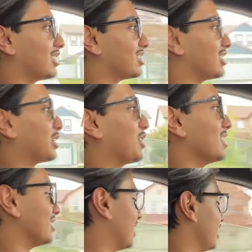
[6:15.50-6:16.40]
Shit
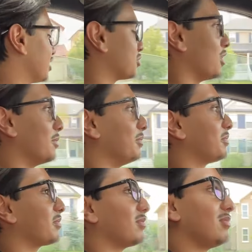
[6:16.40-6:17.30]
crazy. Engine swap.
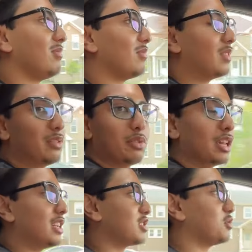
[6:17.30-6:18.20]
Full
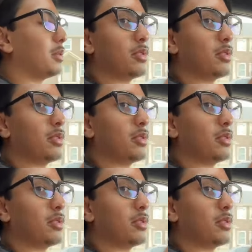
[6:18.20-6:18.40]
engine swap